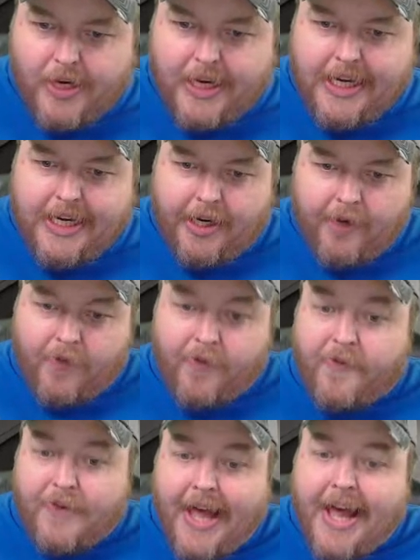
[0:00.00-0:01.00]
Eve.
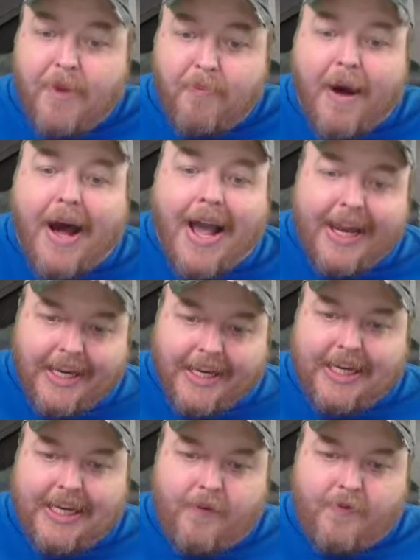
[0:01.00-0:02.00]
Fly by
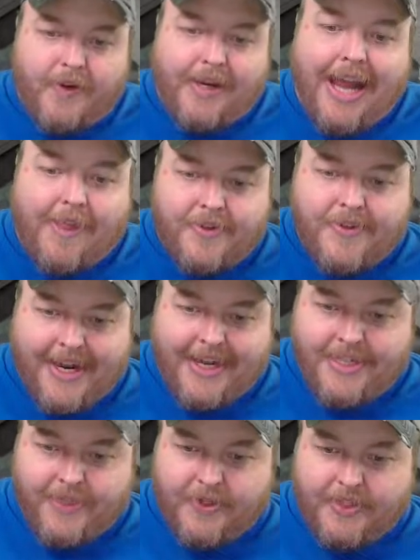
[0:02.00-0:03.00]
Eve. Gather
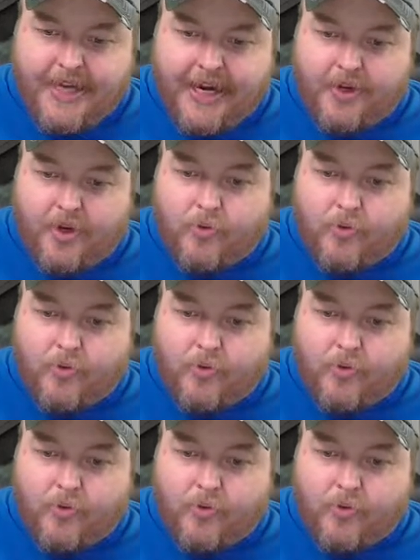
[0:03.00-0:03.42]
scientific data.